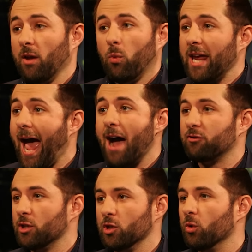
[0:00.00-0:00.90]
we
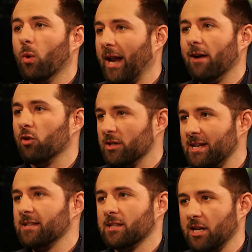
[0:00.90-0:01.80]
have to do whatever
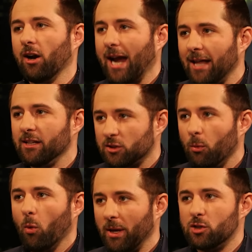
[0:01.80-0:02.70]
is necessary at this
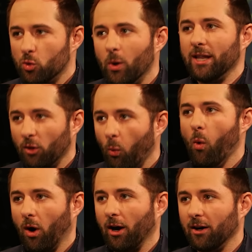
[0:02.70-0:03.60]
moment to win the
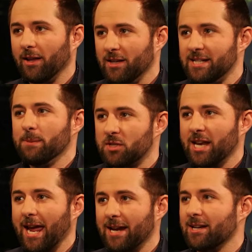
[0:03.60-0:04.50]
war. And the deep
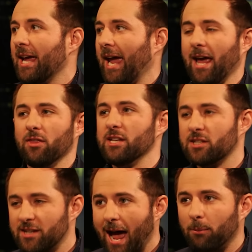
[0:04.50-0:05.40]
state and these
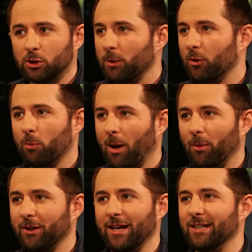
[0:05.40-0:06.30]
establishment
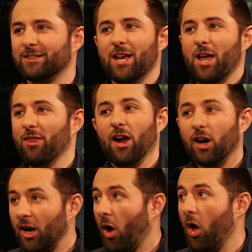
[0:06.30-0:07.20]
Republicans, they're
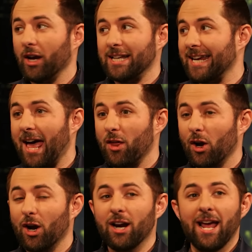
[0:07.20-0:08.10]
going to all get
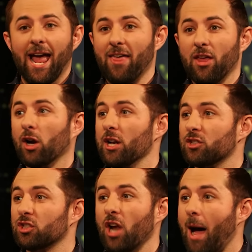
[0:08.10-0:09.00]
together and they're going to
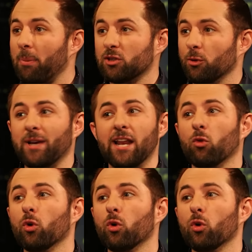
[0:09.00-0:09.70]
stop us from getting